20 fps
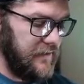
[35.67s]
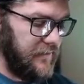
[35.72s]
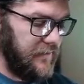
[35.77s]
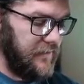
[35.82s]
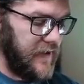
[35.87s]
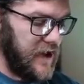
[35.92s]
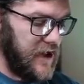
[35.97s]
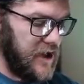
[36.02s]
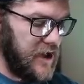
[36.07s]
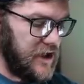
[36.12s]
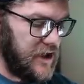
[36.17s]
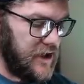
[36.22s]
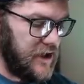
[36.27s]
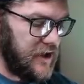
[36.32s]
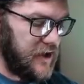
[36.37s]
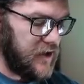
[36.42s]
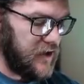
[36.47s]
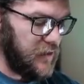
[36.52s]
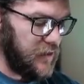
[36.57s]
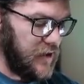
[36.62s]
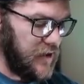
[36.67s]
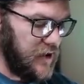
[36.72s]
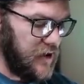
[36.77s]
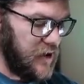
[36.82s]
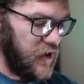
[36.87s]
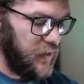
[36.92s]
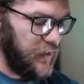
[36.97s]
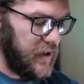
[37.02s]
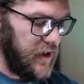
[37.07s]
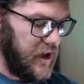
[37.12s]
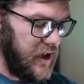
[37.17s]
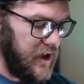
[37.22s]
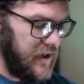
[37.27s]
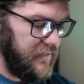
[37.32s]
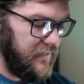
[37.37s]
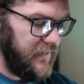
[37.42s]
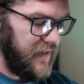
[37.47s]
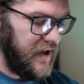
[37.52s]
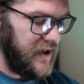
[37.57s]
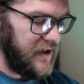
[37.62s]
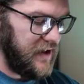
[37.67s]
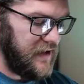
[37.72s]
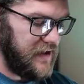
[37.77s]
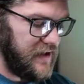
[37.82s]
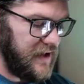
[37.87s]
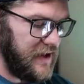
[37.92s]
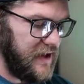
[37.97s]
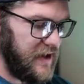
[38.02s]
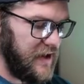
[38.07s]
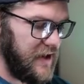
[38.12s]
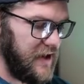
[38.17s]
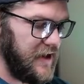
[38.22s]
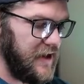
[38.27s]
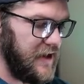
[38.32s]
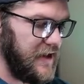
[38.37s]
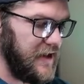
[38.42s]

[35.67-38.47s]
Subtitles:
Fates. We're going to open a Hidden Fates tin.